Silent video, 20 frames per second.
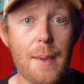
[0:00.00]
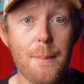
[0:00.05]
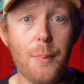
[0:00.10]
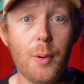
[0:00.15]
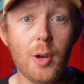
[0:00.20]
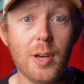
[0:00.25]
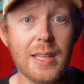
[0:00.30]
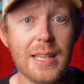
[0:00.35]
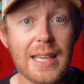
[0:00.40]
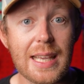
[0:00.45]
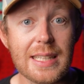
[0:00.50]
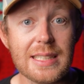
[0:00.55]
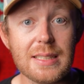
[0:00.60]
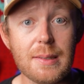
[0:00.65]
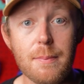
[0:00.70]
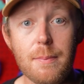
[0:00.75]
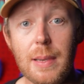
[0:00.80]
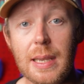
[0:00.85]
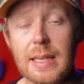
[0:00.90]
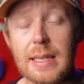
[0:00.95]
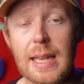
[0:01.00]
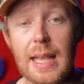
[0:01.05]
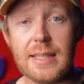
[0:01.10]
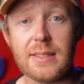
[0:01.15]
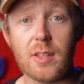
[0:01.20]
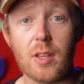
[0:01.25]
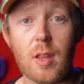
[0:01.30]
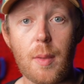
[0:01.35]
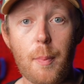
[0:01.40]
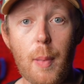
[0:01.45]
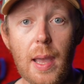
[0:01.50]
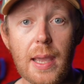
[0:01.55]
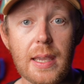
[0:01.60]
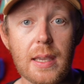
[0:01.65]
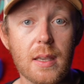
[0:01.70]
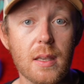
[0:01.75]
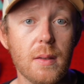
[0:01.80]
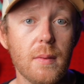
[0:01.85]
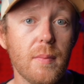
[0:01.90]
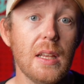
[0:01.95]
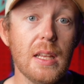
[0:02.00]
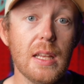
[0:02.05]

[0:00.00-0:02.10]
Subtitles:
and putting in some big days on the bike.